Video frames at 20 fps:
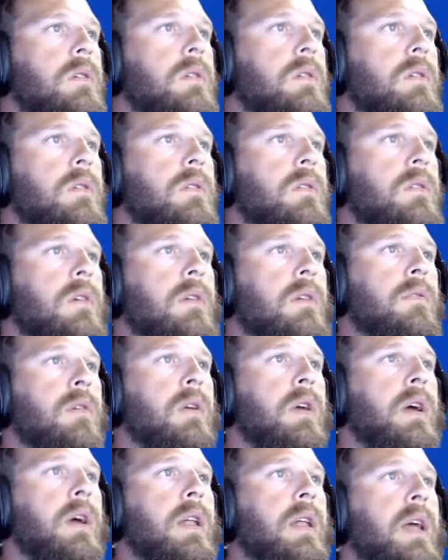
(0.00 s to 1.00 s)
Let's see, I've
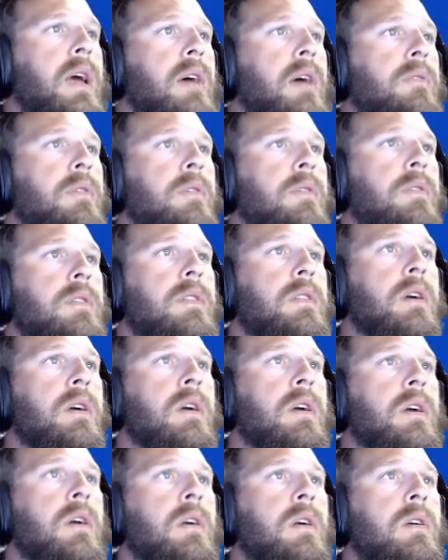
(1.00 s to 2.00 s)
already got half of it
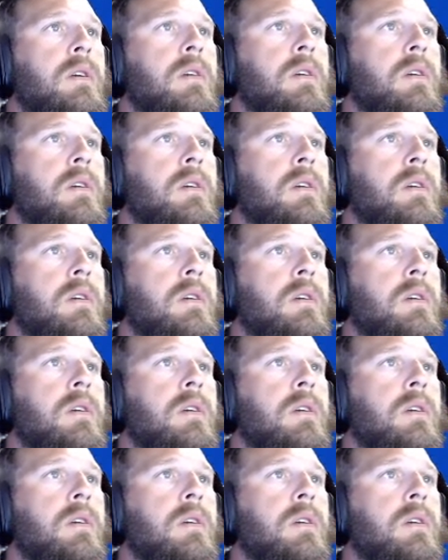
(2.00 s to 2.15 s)
there.